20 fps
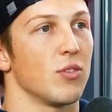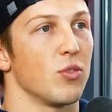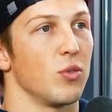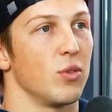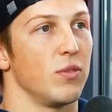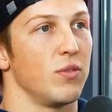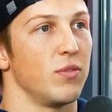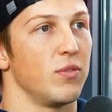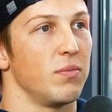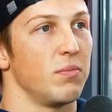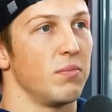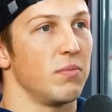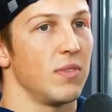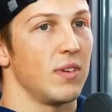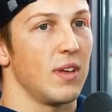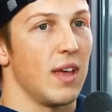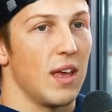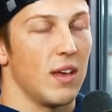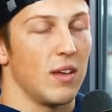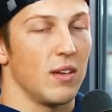sort of
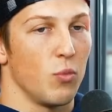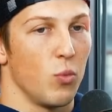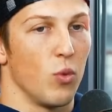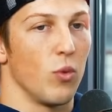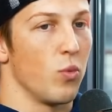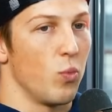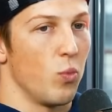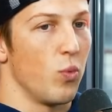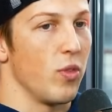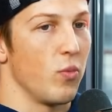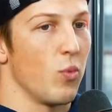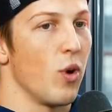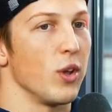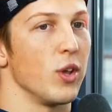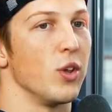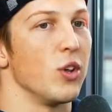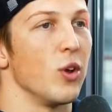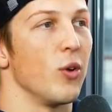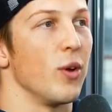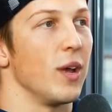with what
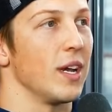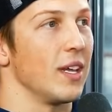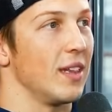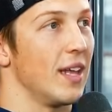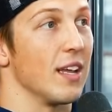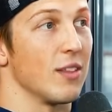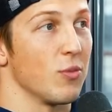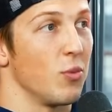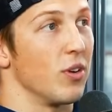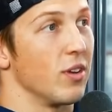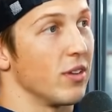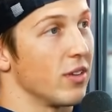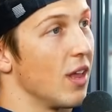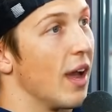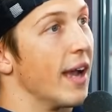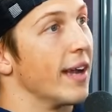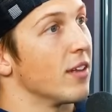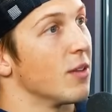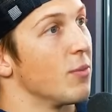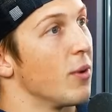you're doing. And that's what it's
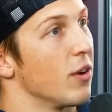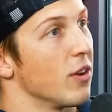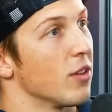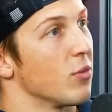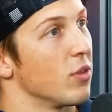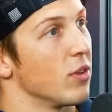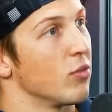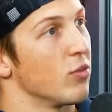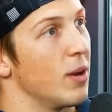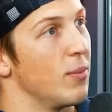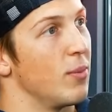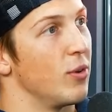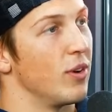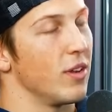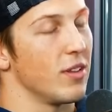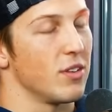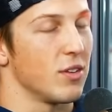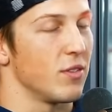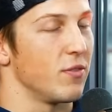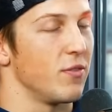like, to be honest, with the Red Bull.
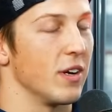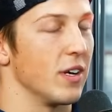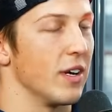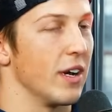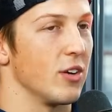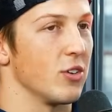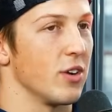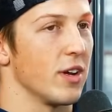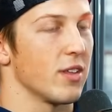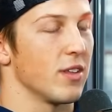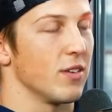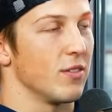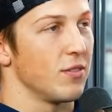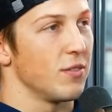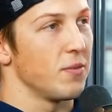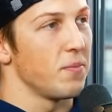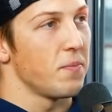It's just very aggressive.